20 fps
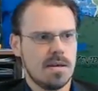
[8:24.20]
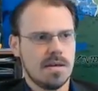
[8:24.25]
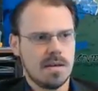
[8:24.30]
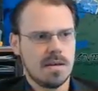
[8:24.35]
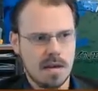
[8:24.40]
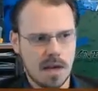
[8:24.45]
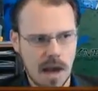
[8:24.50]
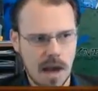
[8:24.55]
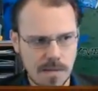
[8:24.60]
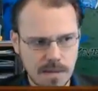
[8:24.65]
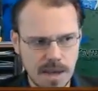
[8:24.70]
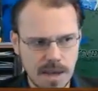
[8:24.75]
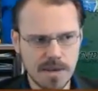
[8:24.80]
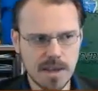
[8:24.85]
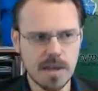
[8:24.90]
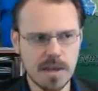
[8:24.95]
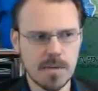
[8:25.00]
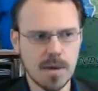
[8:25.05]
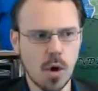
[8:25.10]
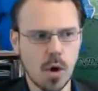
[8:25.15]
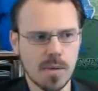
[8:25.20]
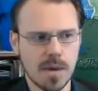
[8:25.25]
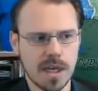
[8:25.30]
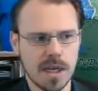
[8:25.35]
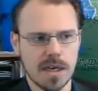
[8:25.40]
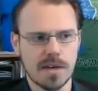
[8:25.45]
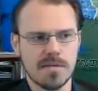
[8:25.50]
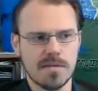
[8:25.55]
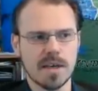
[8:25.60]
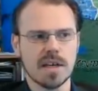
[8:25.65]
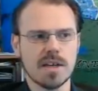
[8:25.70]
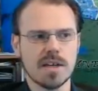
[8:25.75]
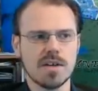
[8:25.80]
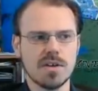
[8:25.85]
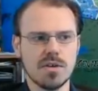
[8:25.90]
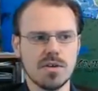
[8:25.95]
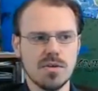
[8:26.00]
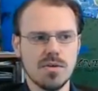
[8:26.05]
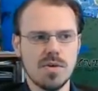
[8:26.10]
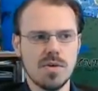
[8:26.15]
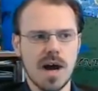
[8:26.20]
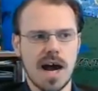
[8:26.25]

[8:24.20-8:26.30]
I'm giving him an opening. If he can do